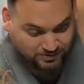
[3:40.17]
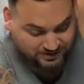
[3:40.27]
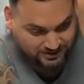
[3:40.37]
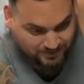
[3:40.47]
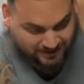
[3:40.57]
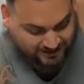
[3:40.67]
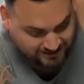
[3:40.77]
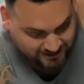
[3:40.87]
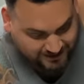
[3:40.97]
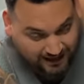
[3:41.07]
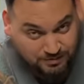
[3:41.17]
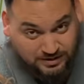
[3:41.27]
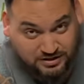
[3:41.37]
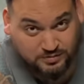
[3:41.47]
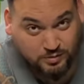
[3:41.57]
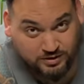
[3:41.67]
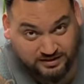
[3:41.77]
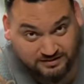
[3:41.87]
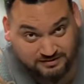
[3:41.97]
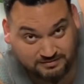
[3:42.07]
go to the gym again today. I went this morning.
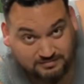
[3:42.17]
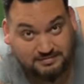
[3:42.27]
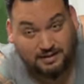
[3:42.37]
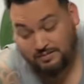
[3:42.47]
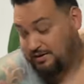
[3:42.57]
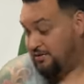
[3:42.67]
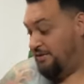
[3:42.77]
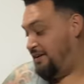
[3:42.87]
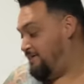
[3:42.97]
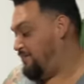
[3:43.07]
Okay. I'm going to go again,